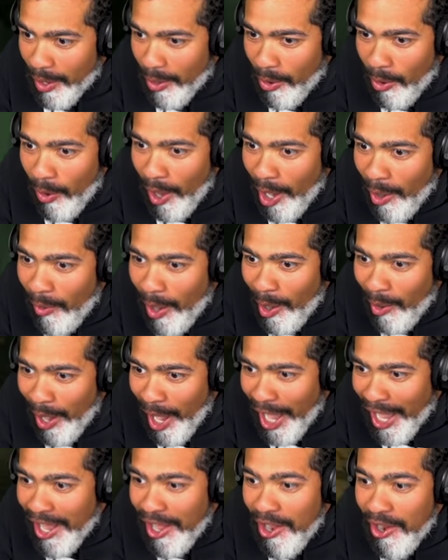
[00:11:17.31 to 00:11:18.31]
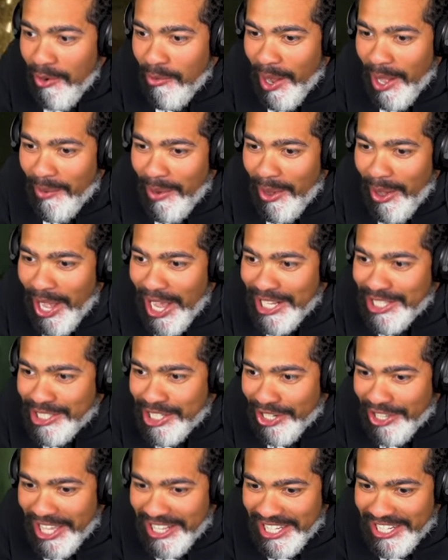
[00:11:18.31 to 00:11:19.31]
Wait, wait, wait, wait, wait, wait.
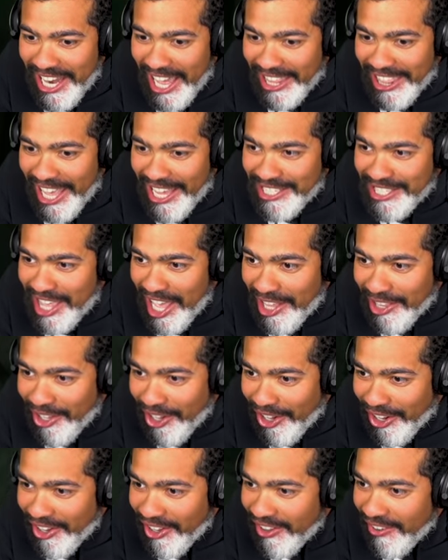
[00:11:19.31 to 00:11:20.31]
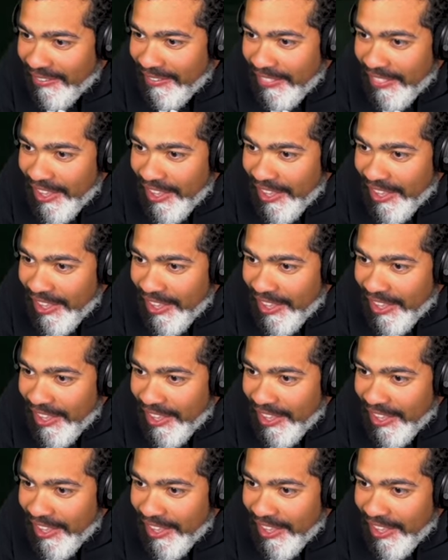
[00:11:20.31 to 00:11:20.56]
chill. That did not last that long.